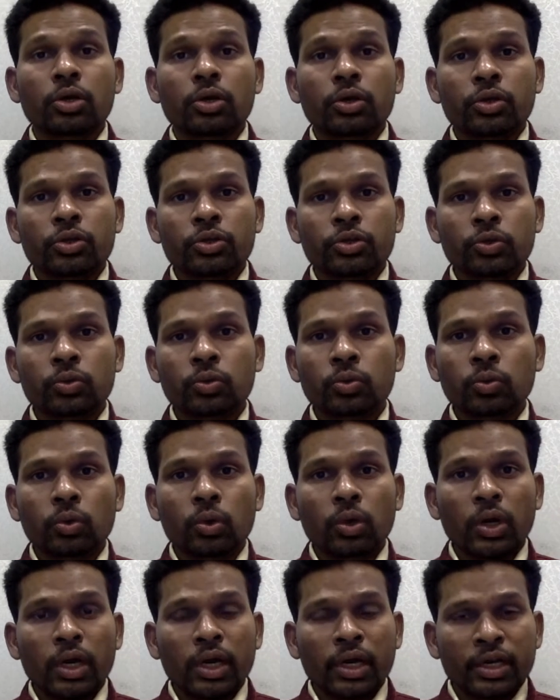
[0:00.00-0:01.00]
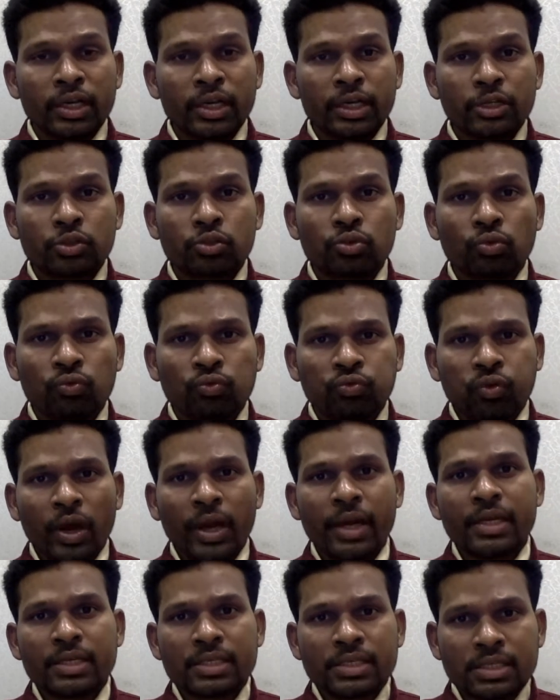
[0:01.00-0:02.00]
you need to
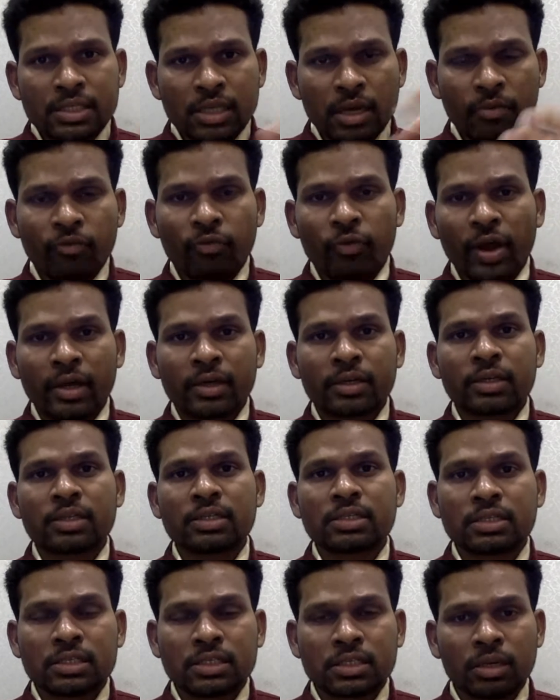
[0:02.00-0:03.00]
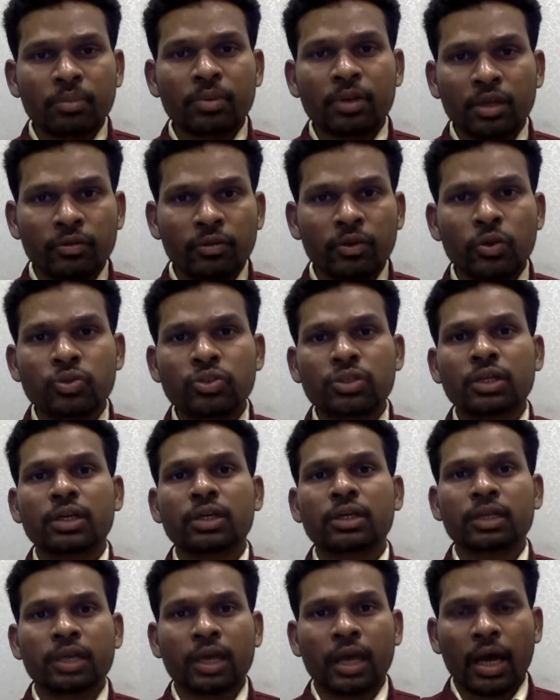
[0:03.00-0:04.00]
find some factors, some revenue
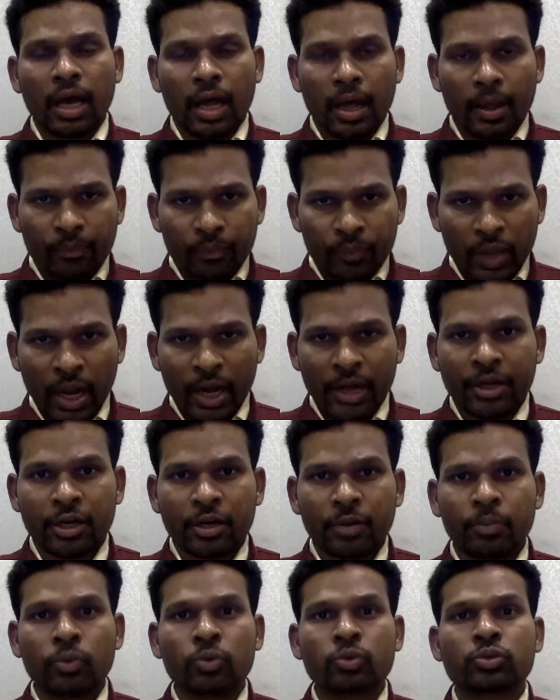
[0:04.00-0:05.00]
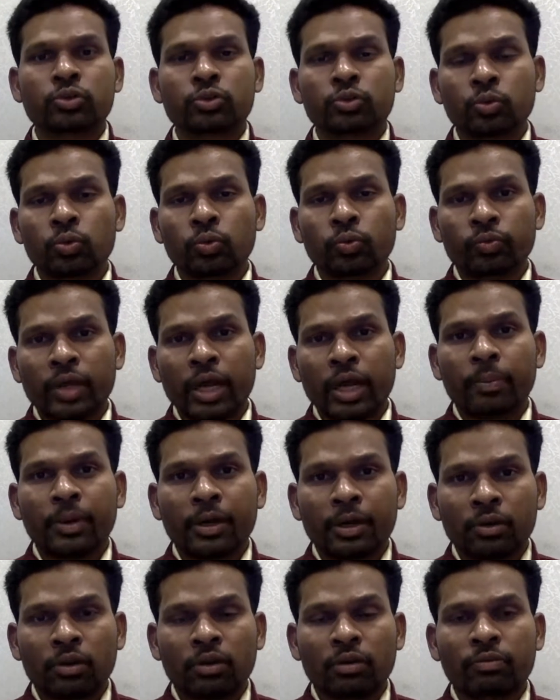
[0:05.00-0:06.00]
generating attribute to that
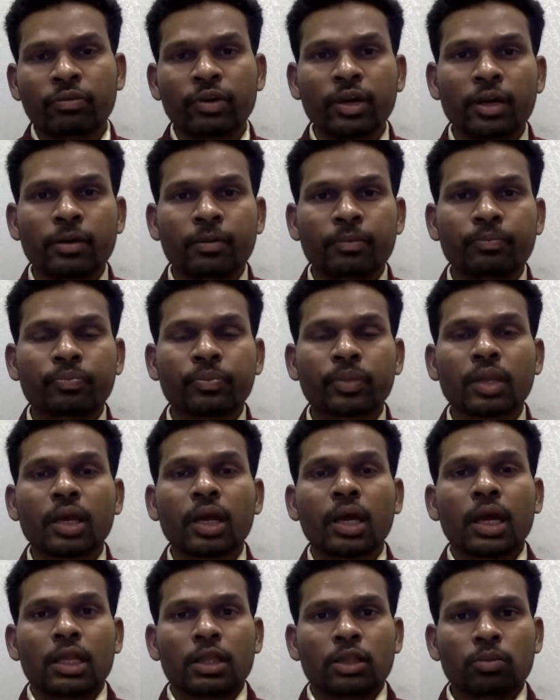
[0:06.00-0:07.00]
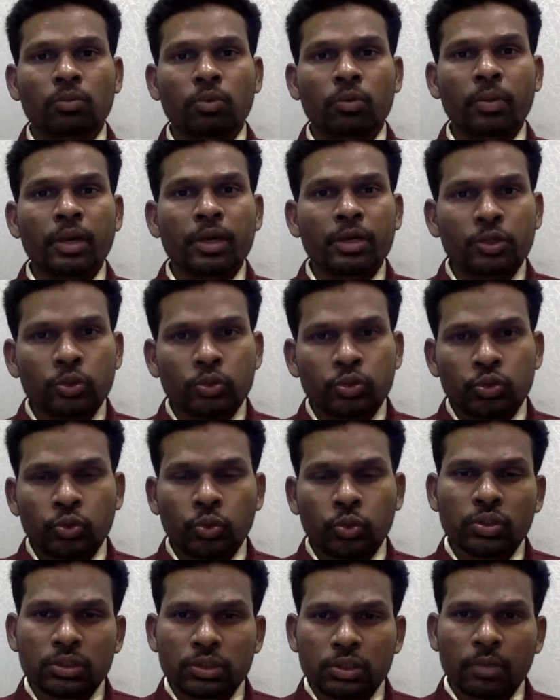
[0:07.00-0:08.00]
particular field. The moment you
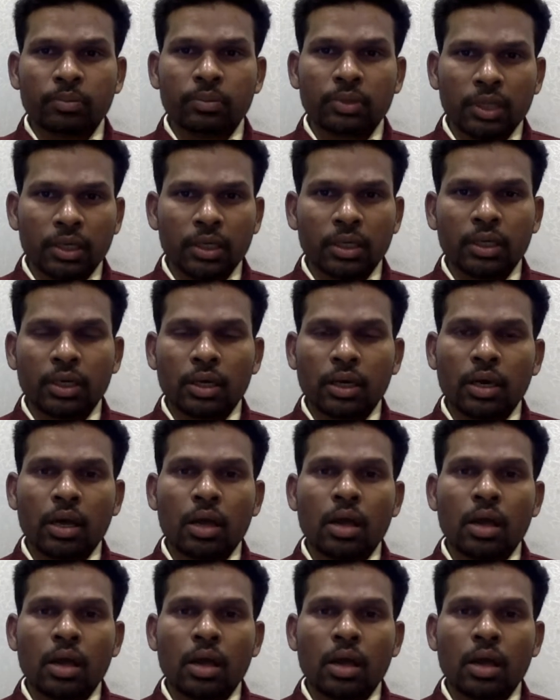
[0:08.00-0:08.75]
choose something